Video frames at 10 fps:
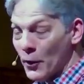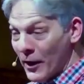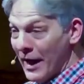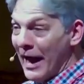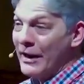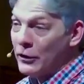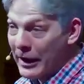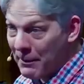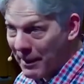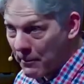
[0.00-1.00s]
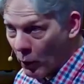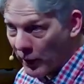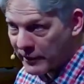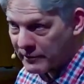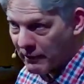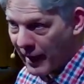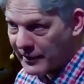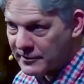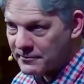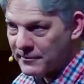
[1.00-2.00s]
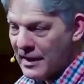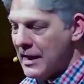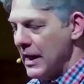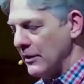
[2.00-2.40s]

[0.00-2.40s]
So you get my point, right?